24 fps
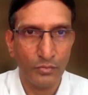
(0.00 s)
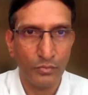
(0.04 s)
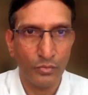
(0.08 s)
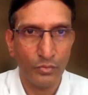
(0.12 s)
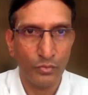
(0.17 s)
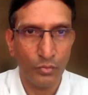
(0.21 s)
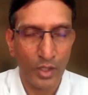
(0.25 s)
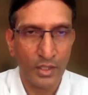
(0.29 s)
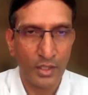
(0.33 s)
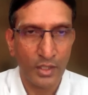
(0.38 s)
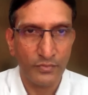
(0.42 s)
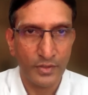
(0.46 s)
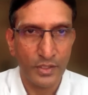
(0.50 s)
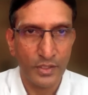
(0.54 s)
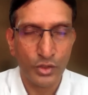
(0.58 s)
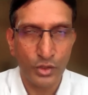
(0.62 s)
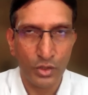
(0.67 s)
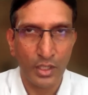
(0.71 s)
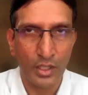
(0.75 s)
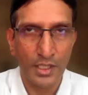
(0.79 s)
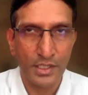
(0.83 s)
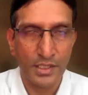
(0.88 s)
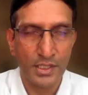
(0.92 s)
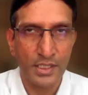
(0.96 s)
one of the
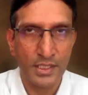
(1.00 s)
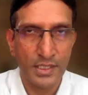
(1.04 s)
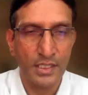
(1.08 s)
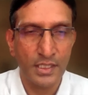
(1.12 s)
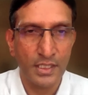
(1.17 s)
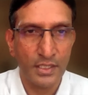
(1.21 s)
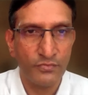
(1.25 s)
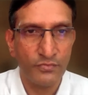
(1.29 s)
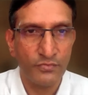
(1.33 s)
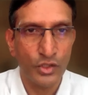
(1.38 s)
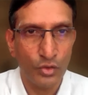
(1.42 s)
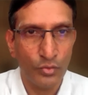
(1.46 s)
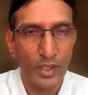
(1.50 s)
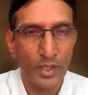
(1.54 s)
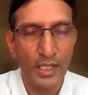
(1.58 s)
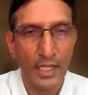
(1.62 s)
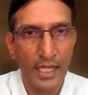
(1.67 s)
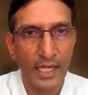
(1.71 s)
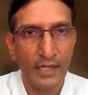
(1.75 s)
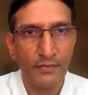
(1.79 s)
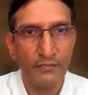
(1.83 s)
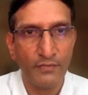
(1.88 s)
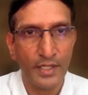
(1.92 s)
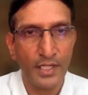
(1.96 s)
strongest incentives you will
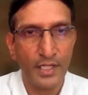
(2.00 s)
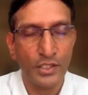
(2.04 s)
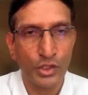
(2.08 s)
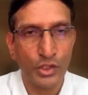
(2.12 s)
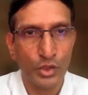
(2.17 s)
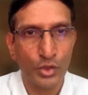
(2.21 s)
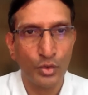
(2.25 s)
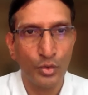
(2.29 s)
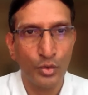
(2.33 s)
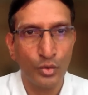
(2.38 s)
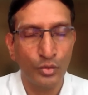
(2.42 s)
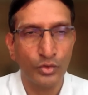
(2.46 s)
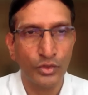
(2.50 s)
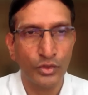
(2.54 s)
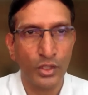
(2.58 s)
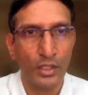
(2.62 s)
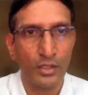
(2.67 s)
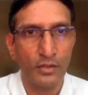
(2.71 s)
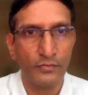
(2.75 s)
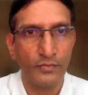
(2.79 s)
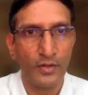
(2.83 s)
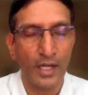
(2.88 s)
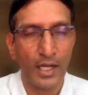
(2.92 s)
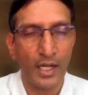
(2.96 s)
have is to sort
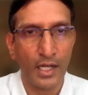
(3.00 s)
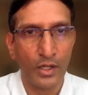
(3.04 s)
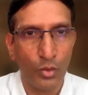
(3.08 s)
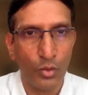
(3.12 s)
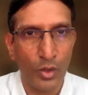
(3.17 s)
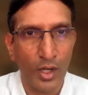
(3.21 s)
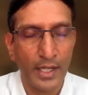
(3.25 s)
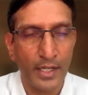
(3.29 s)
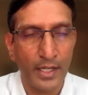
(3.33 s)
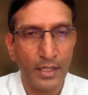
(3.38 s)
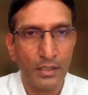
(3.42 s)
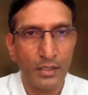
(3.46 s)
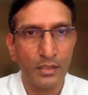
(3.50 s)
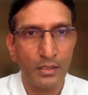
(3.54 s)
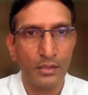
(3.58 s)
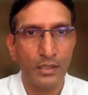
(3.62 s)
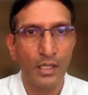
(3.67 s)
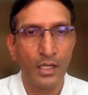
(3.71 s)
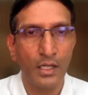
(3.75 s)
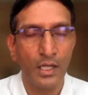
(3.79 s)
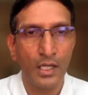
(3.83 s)
of acquire